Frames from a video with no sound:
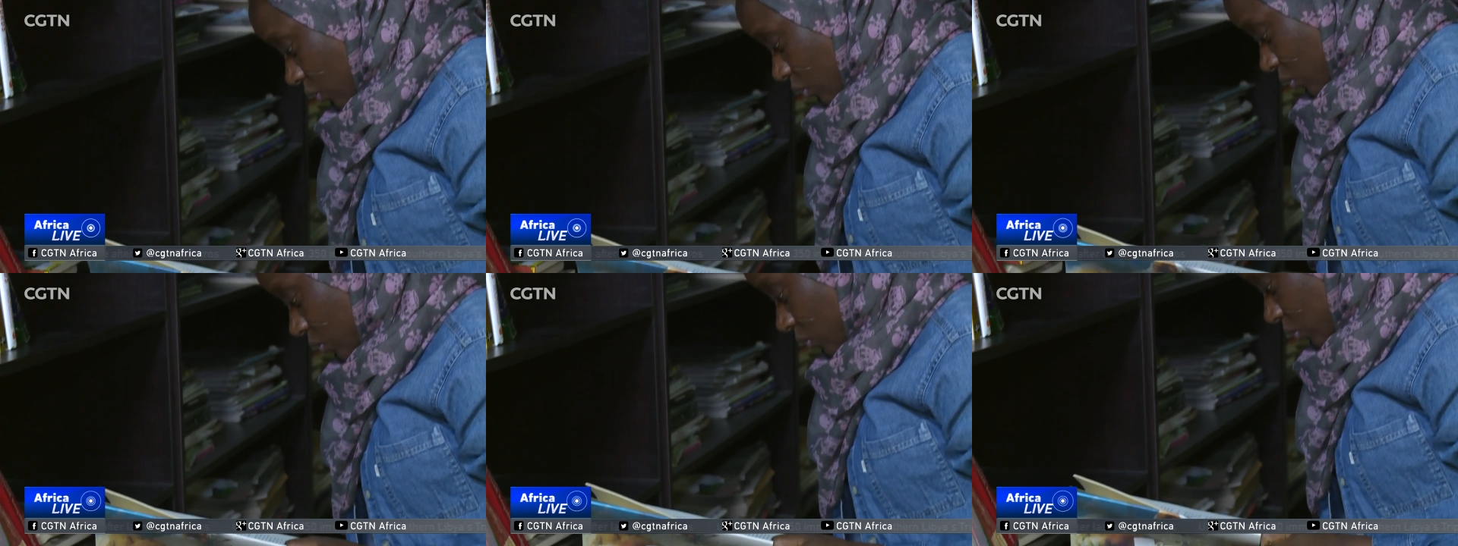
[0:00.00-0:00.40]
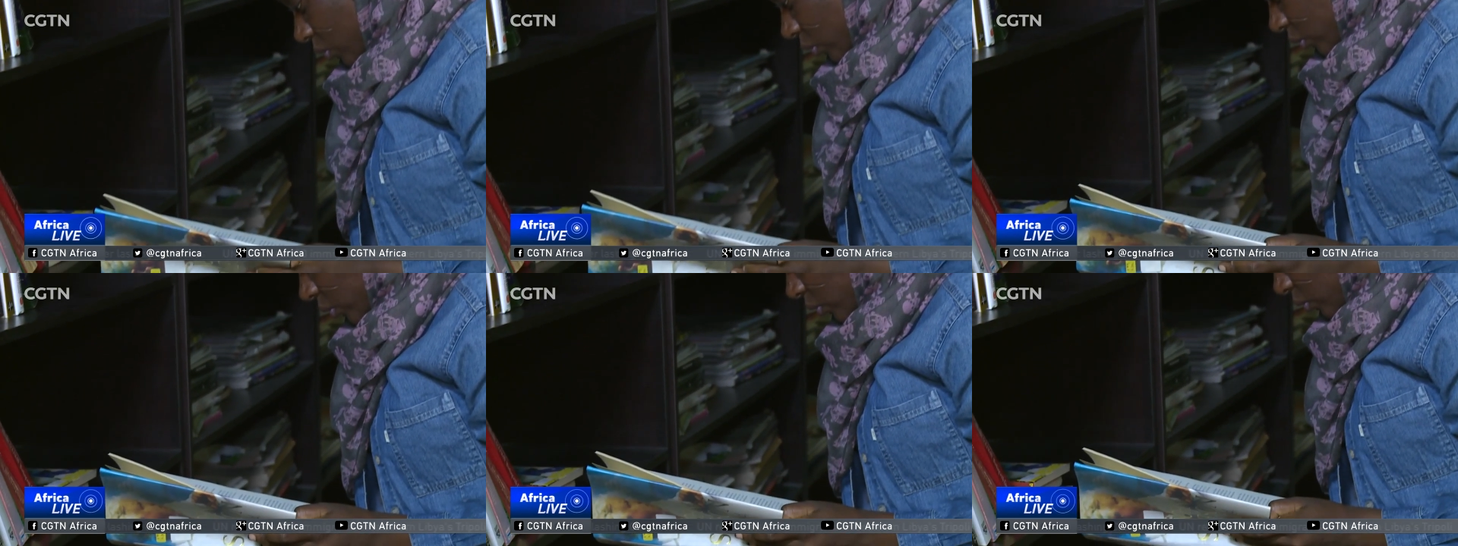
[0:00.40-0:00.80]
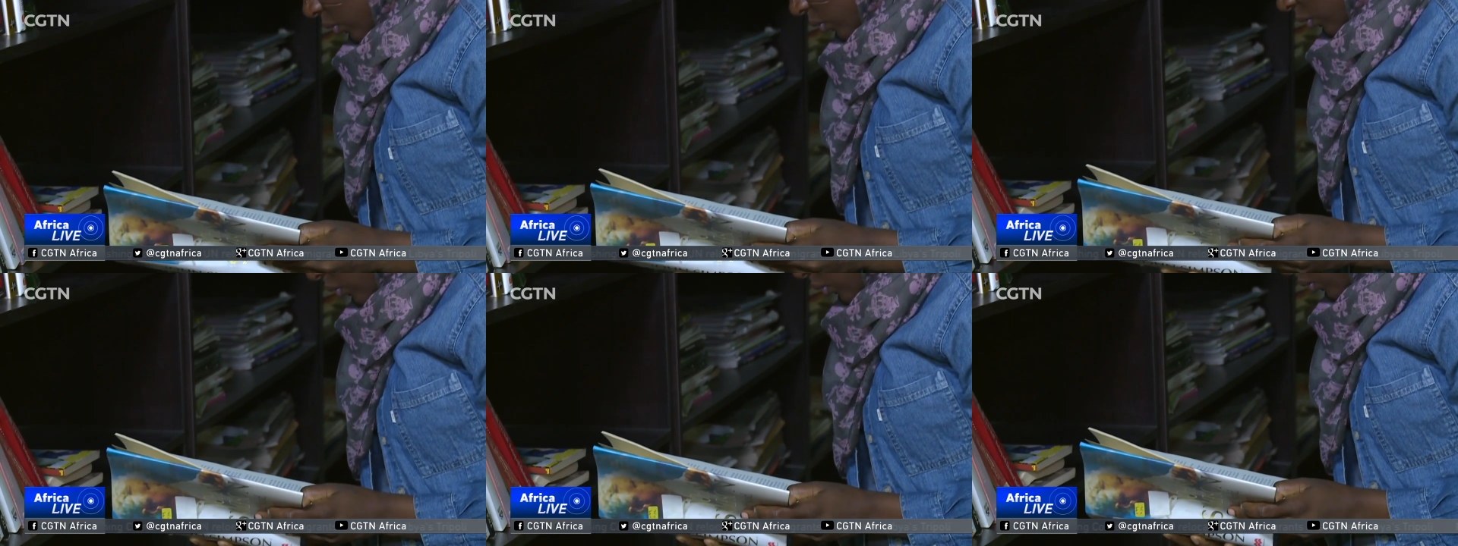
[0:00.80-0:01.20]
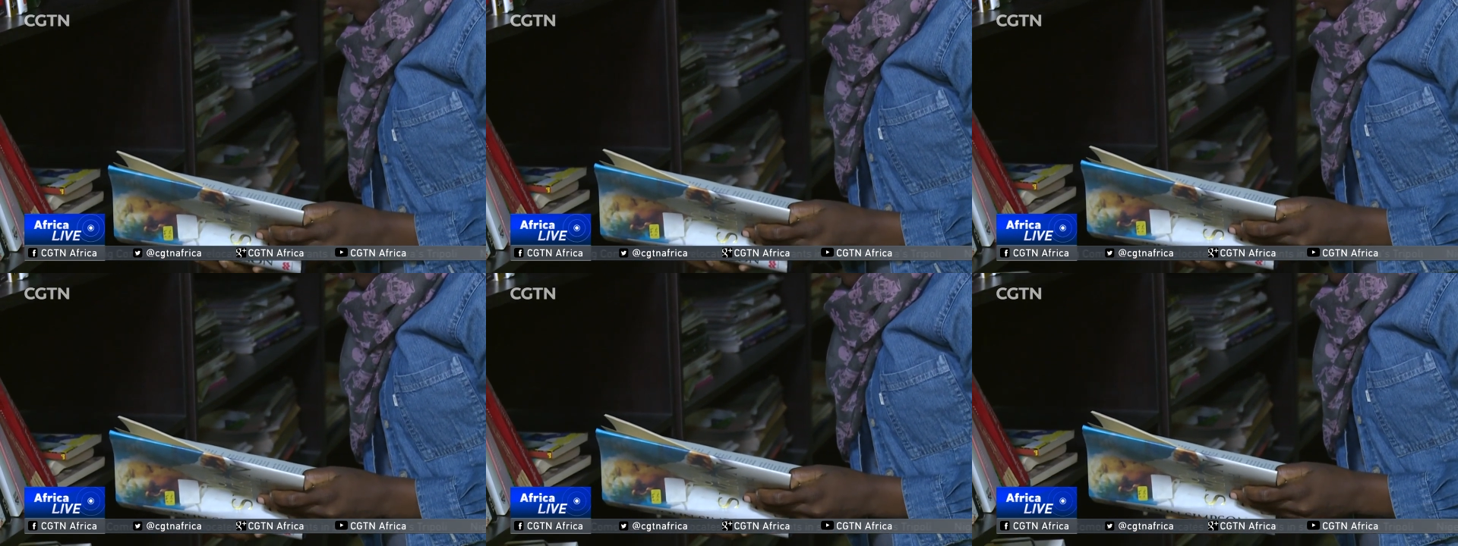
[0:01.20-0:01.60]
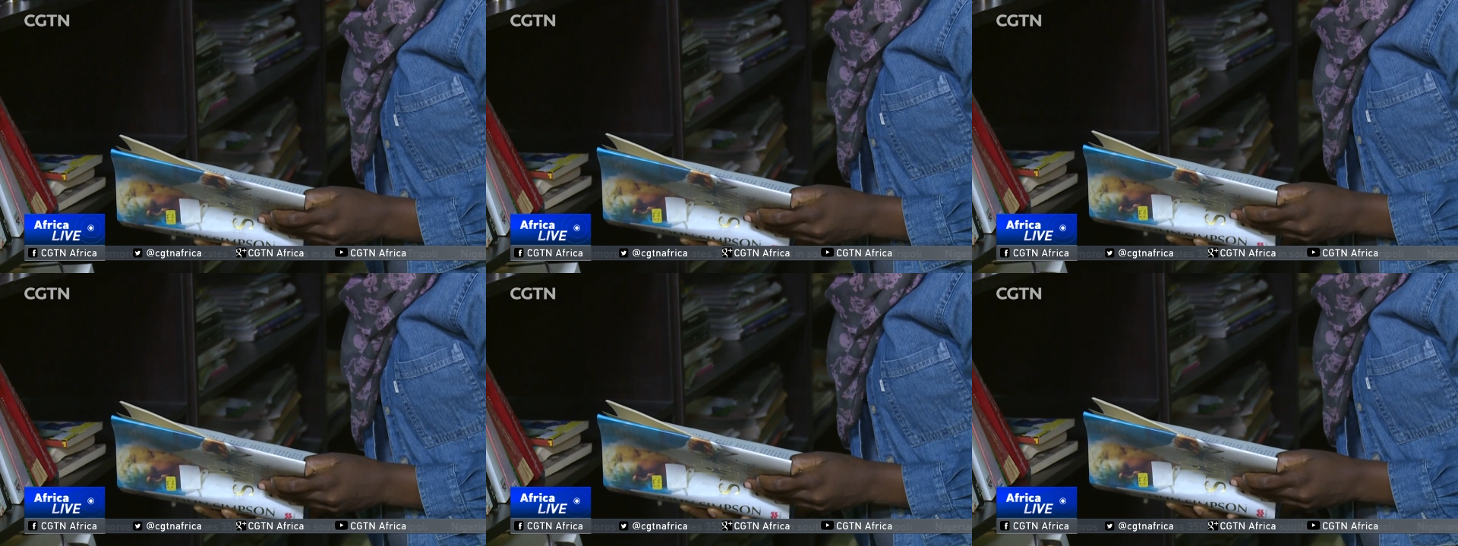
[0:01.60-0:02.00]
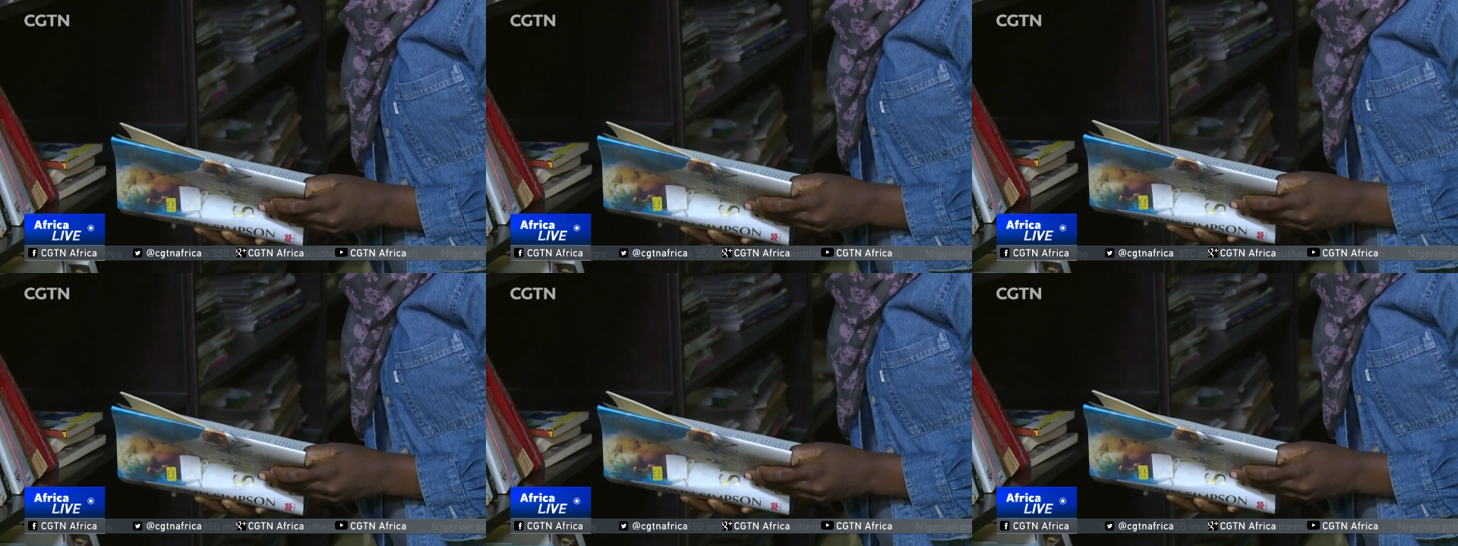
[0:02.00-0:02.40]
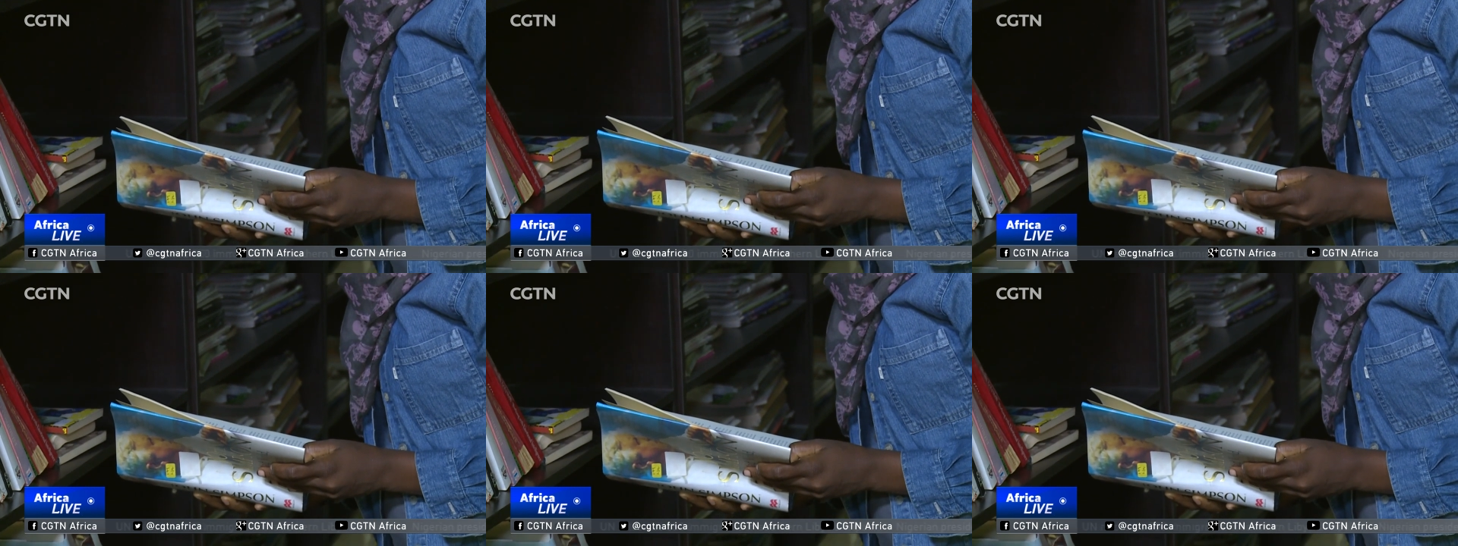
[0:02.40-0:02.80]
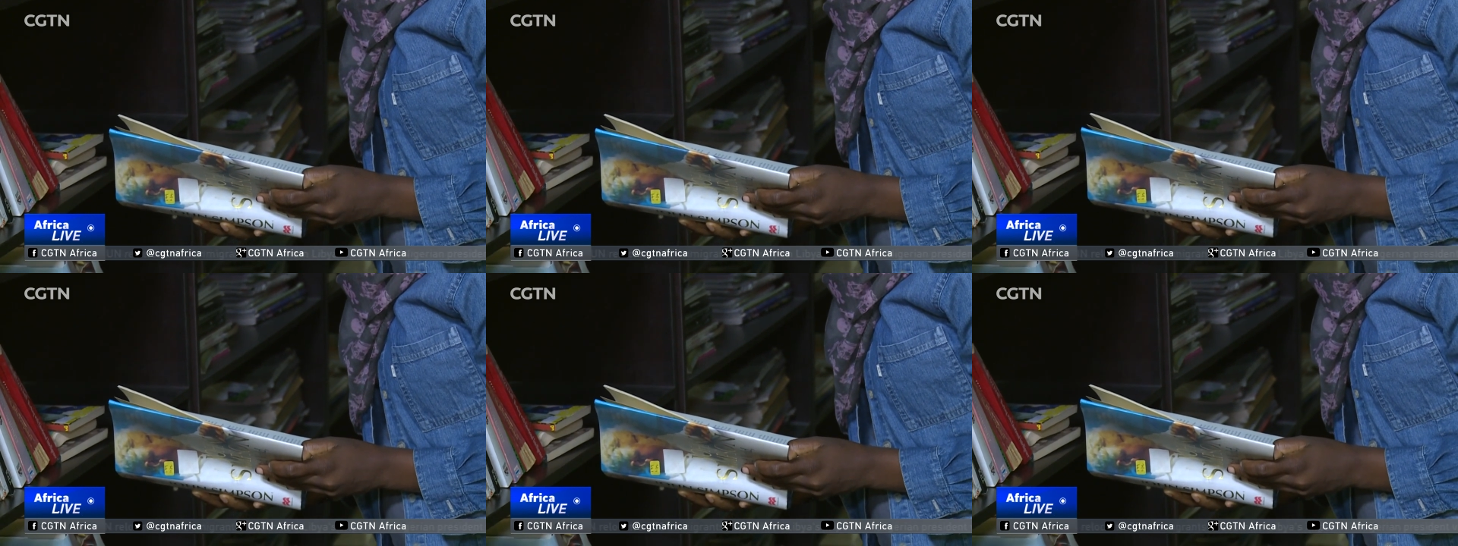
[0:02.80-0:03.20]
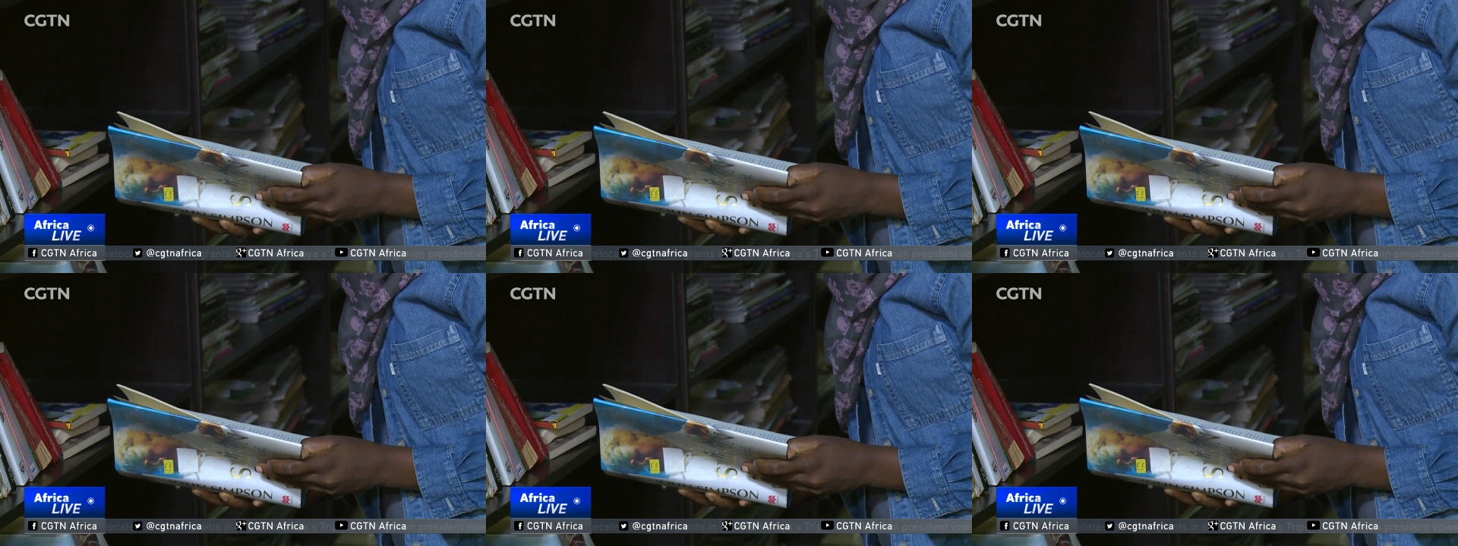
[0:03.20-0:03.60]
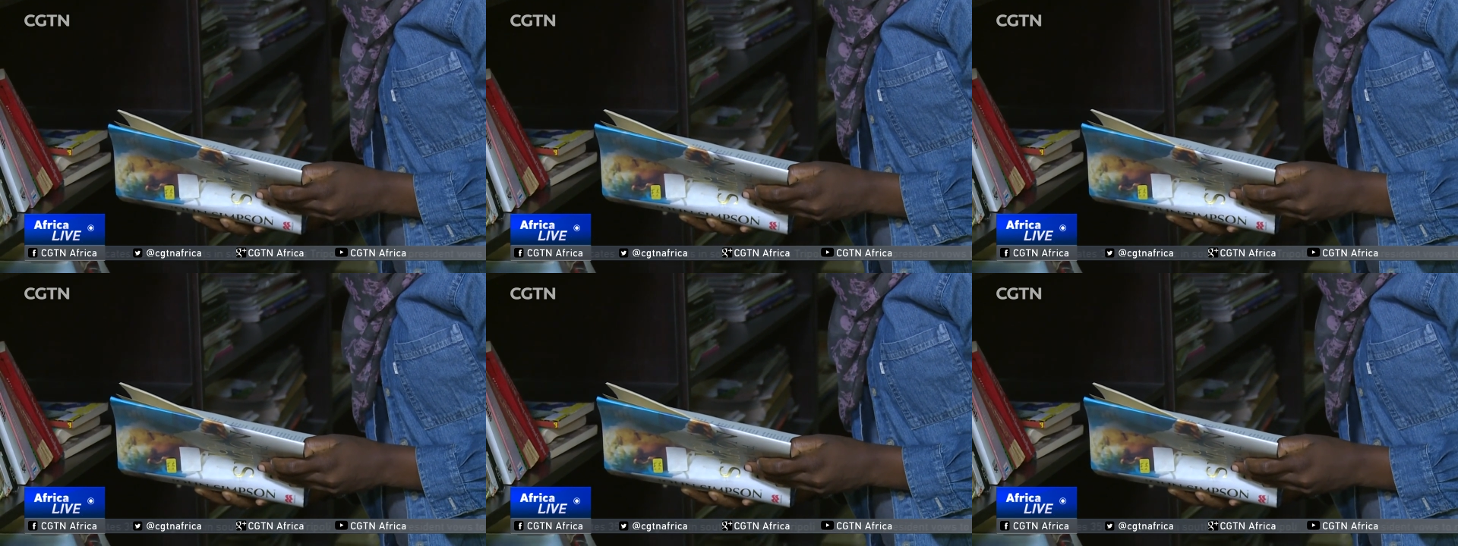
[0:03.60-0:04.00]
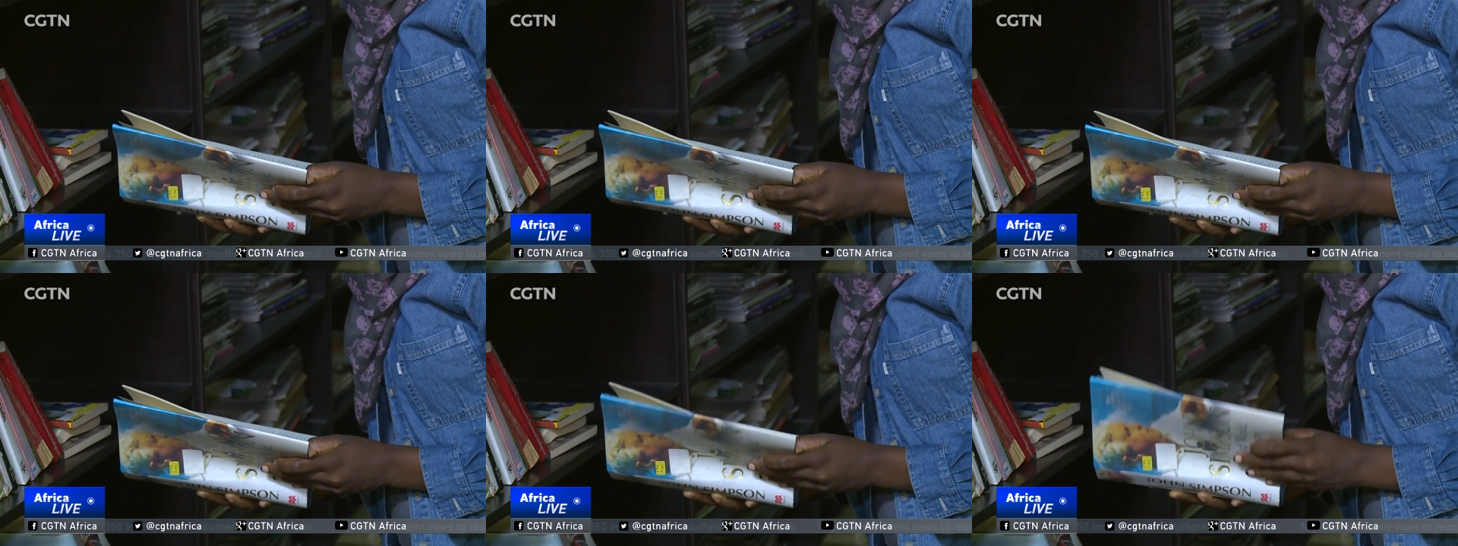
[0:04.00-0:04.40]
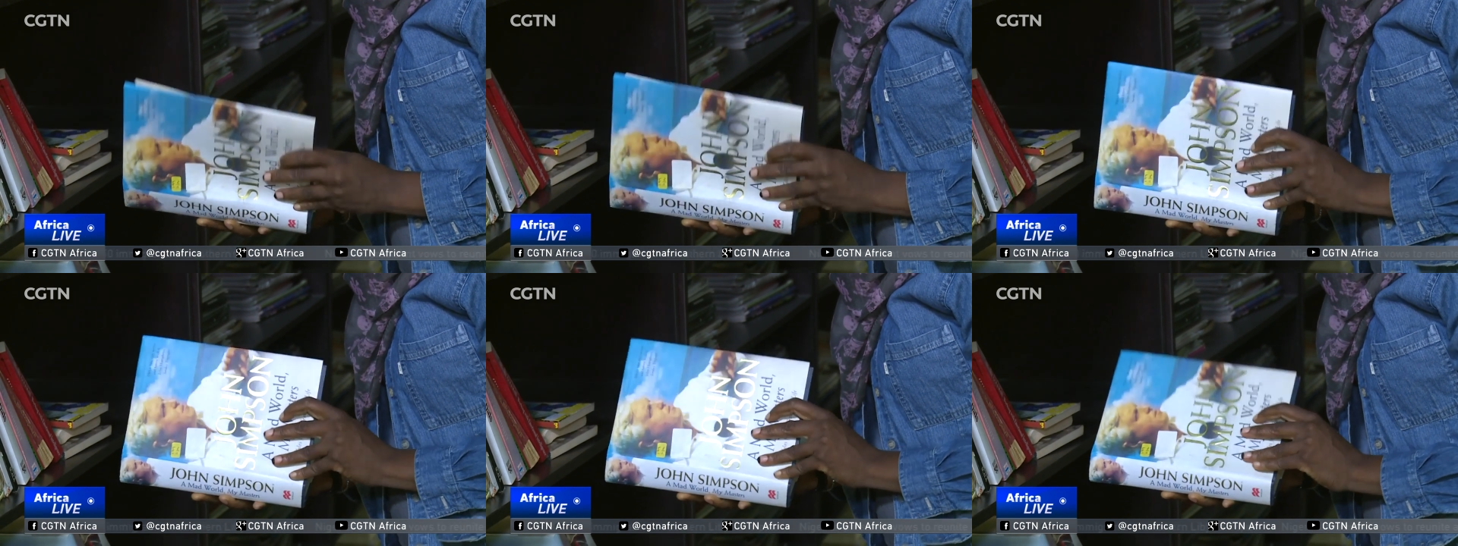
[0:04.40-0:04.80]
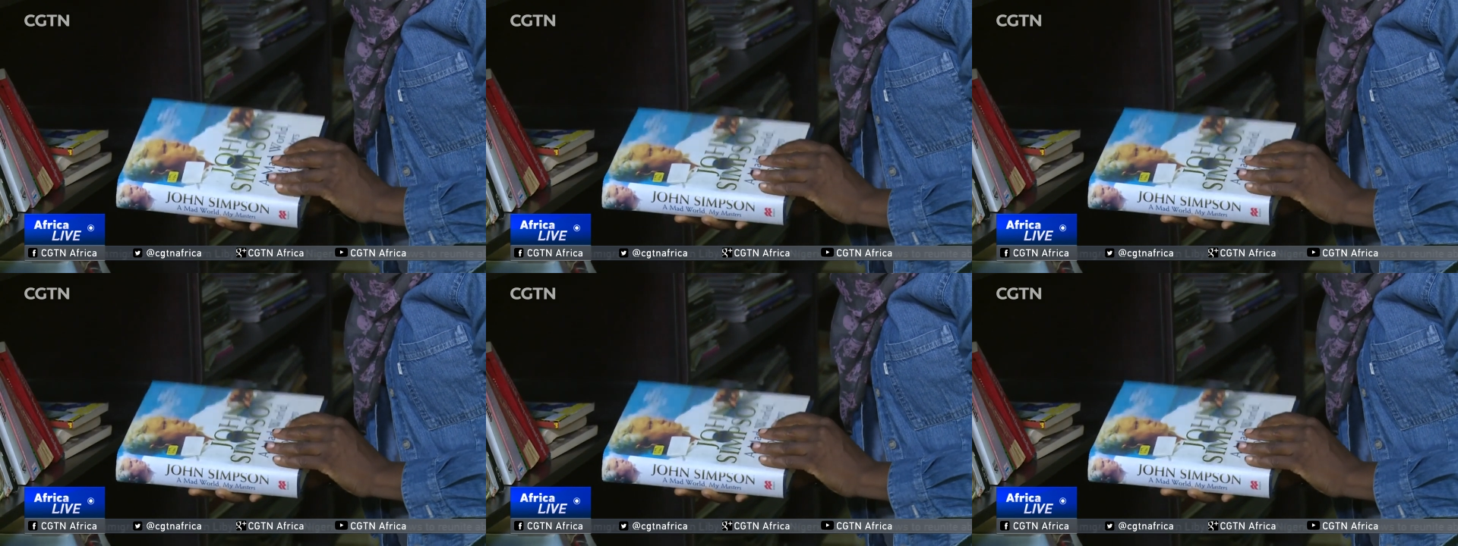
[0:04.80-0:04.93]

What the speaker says: [unreadable: no face in view]